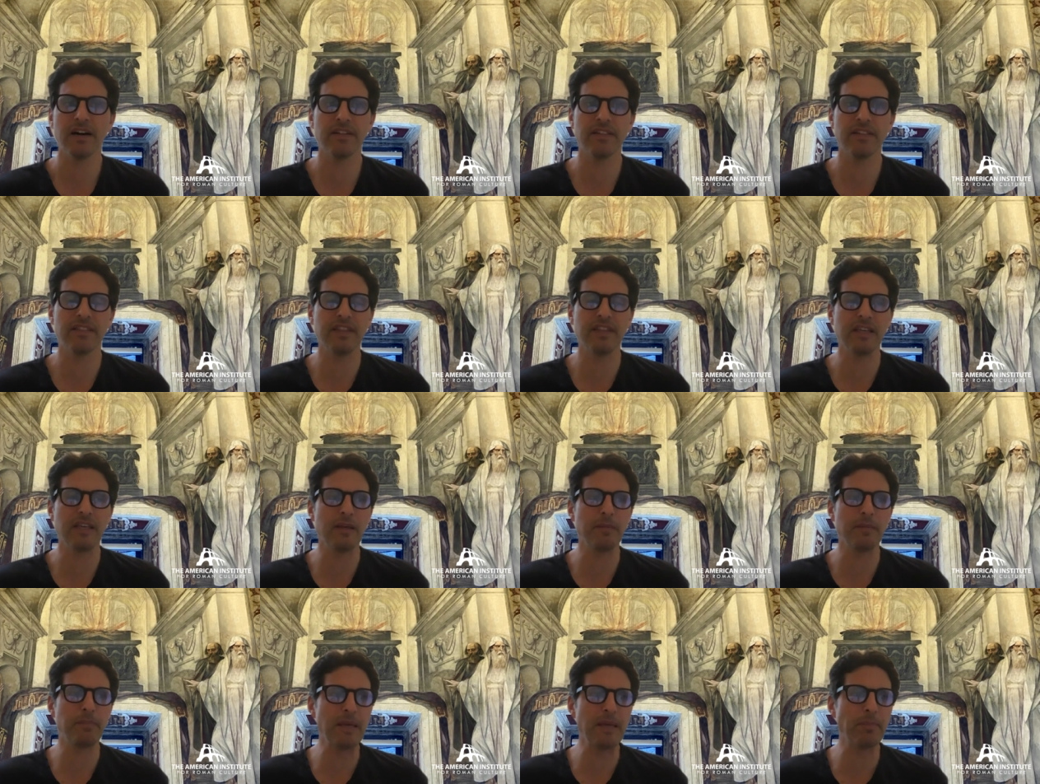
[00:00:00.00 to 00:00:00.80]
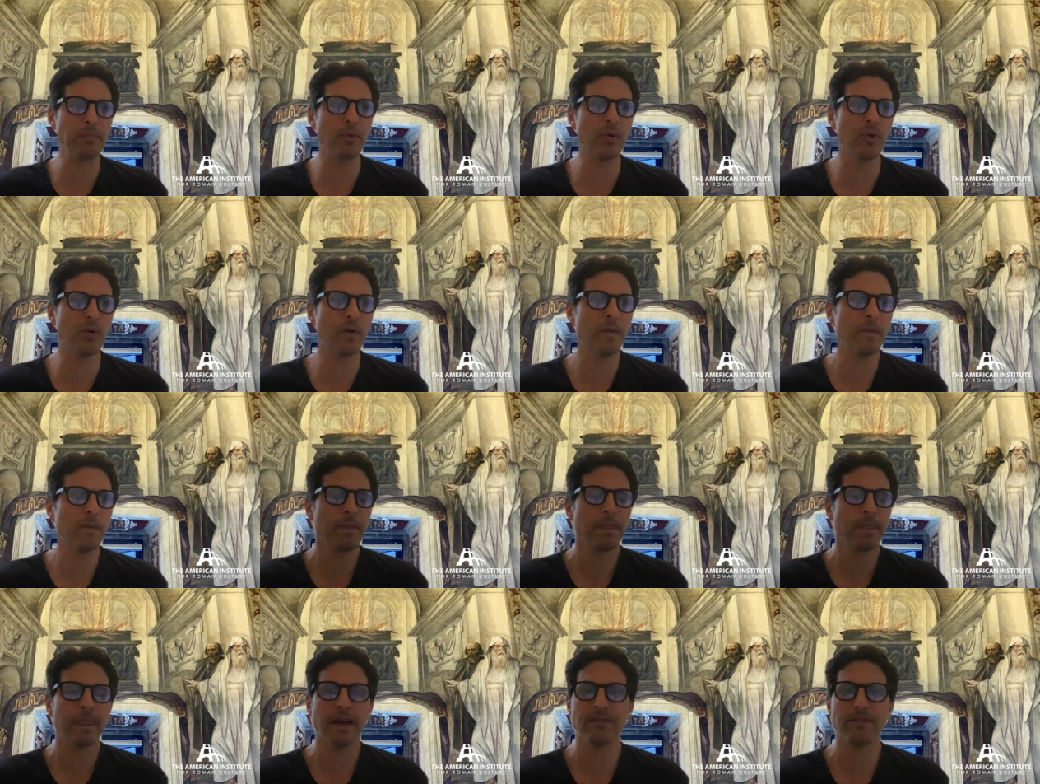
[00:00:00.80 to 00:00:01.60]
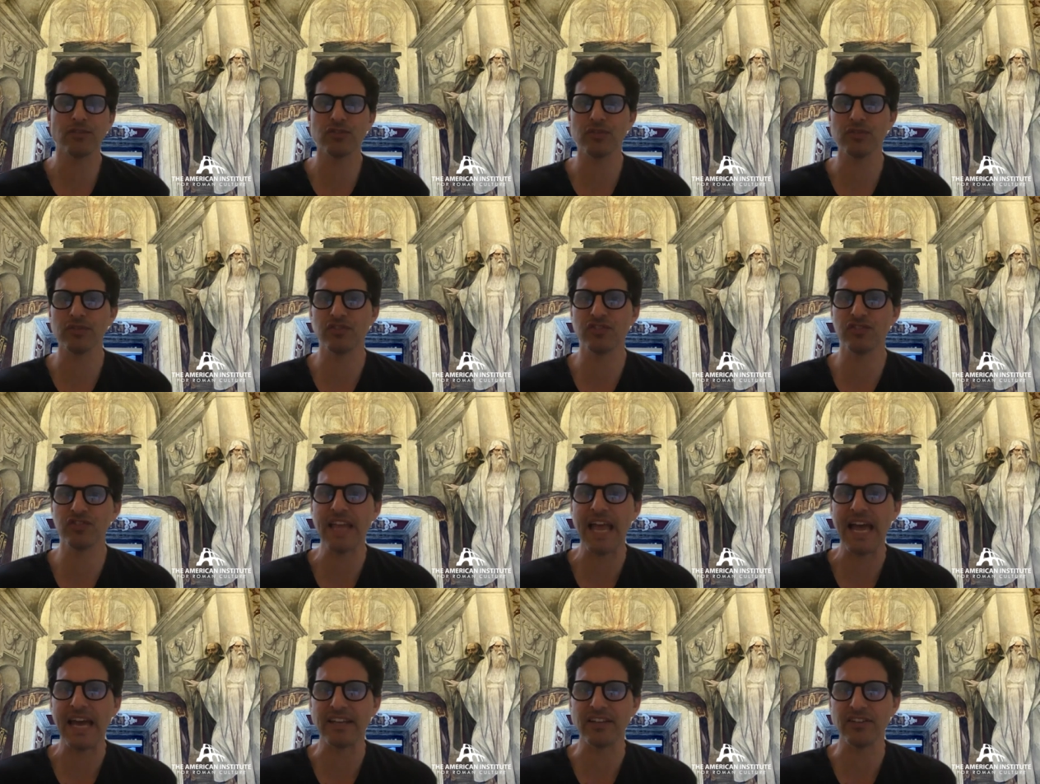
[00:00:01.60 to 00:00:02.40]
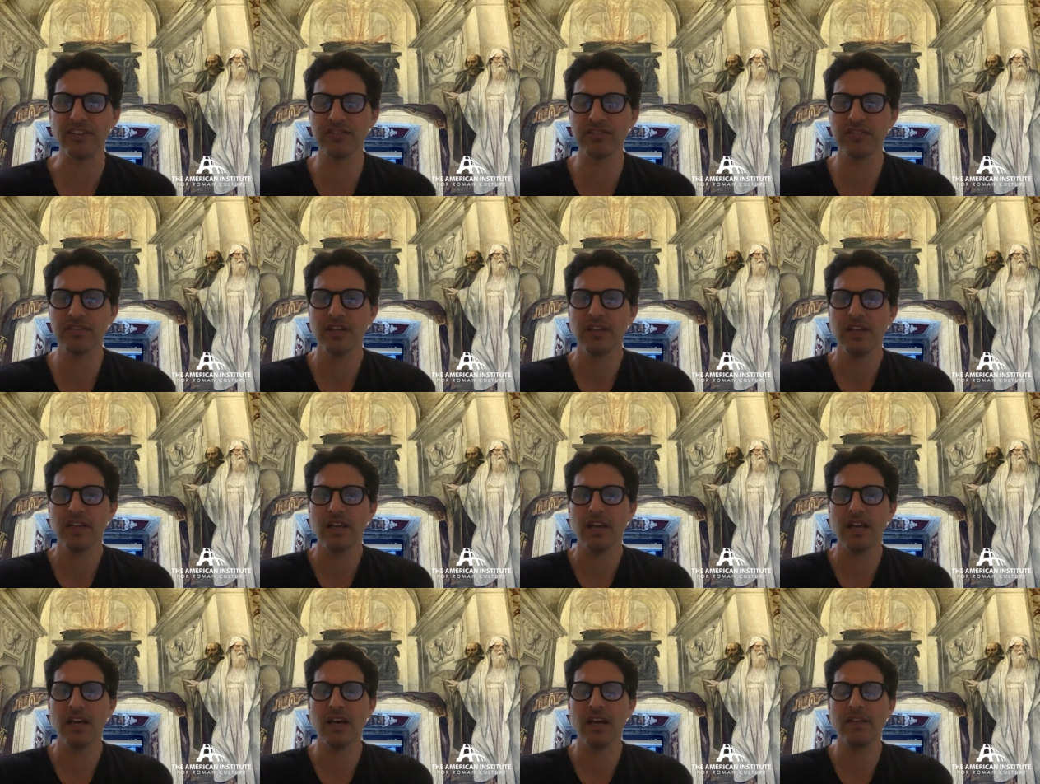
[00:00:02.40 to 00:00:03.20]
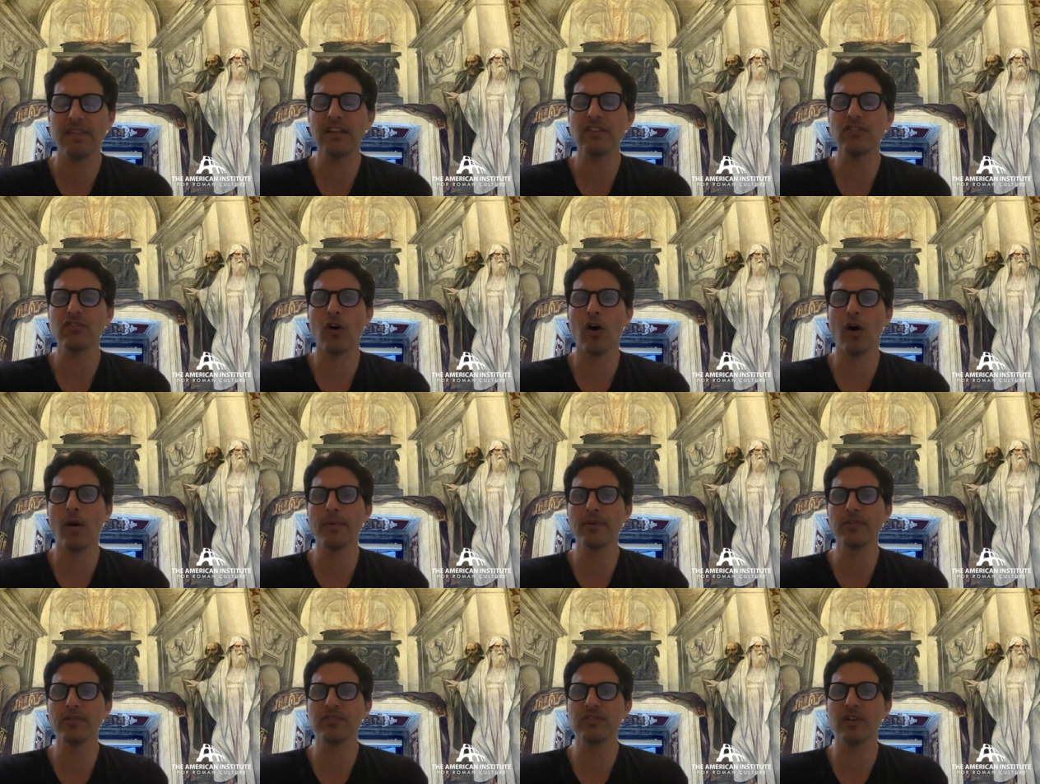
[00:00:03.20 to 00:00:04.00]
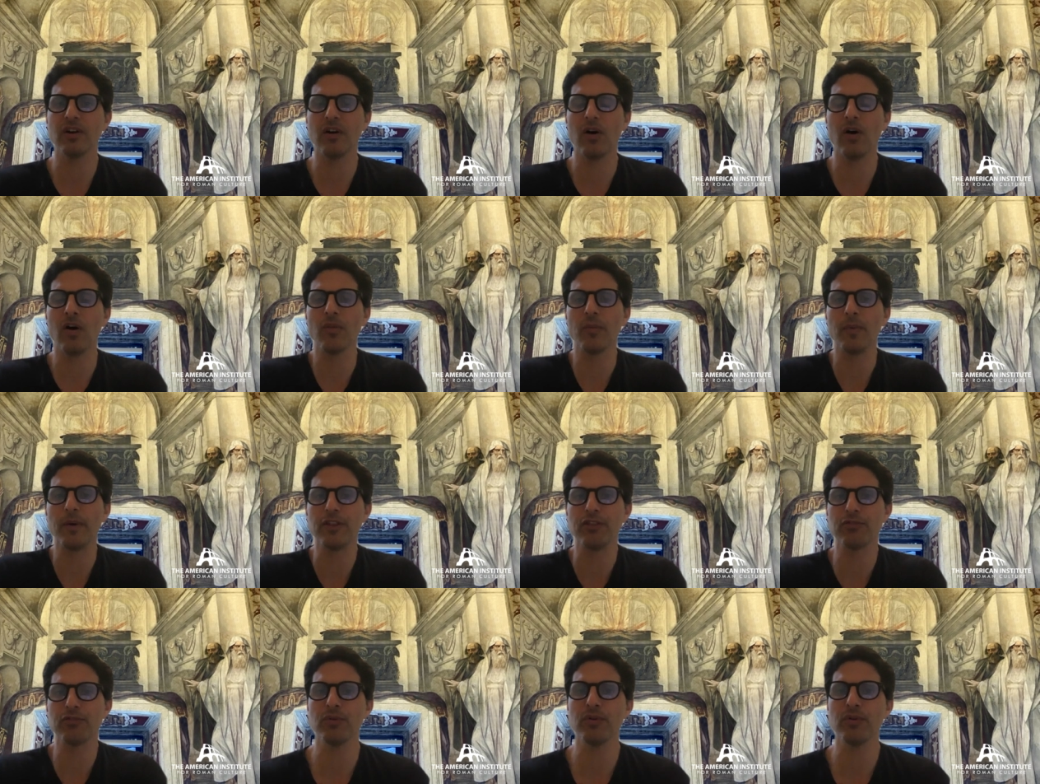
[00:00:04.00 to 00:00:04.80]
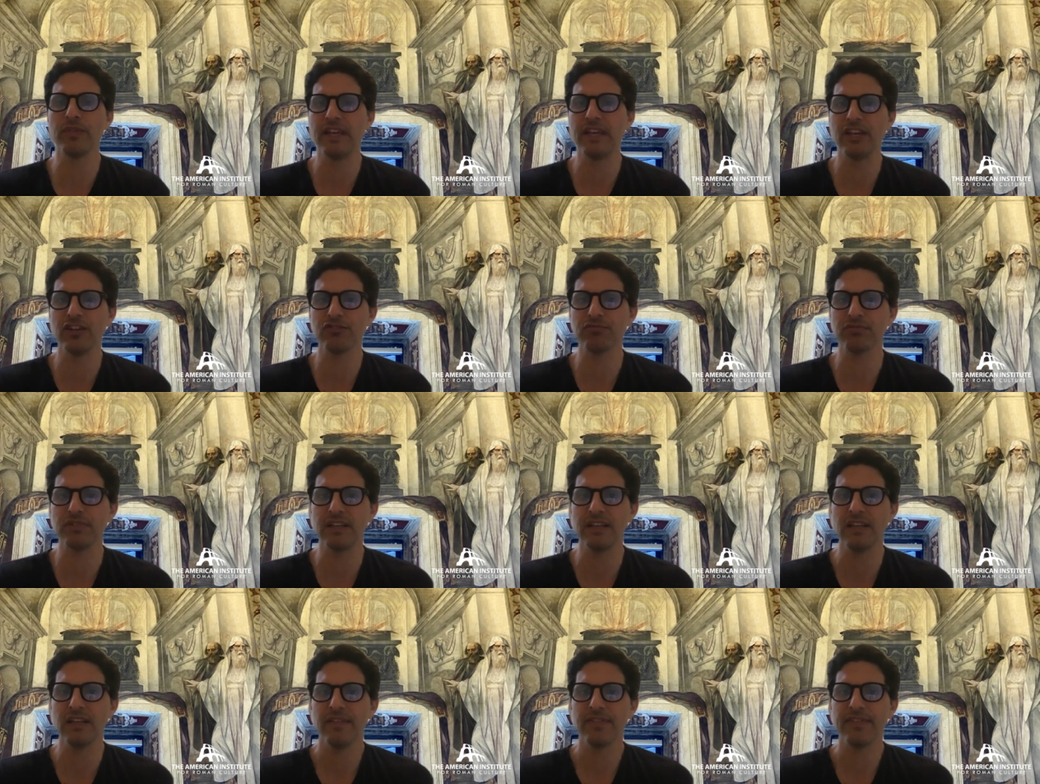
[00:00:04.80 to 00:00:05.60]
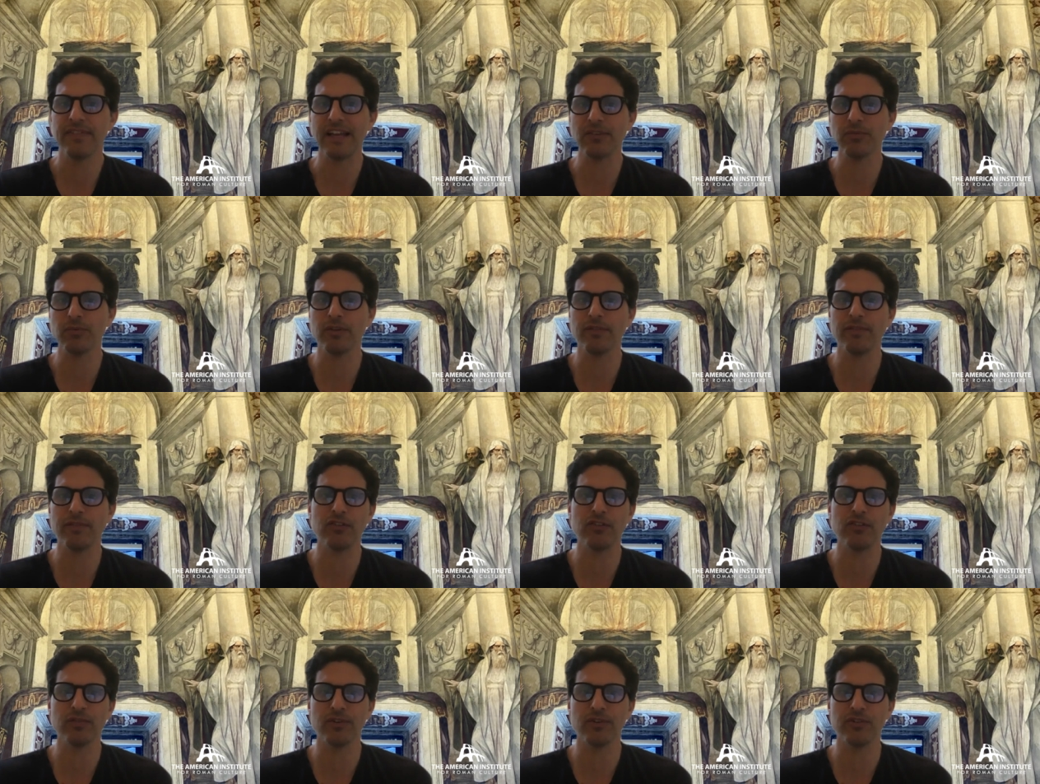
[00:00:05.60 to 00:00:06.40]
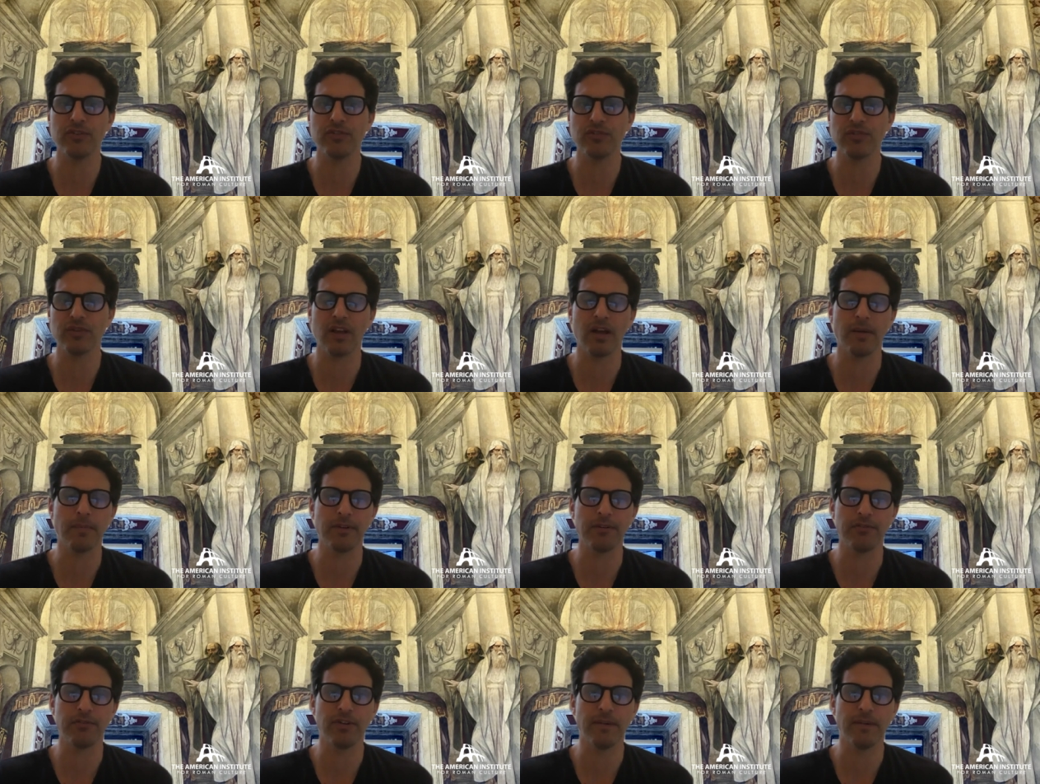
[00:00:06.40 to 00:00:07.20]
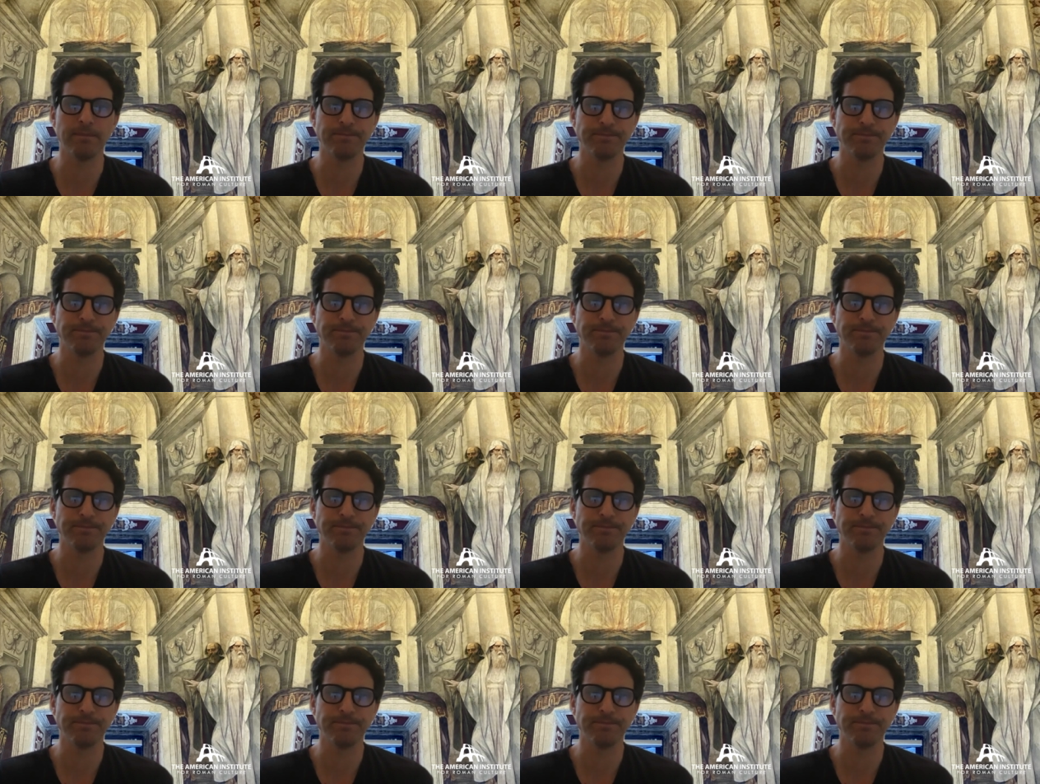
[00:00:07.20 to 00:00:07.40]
the people of certain status. That's almost all the way through in the history. That's where the Vestal Virgins are coming from.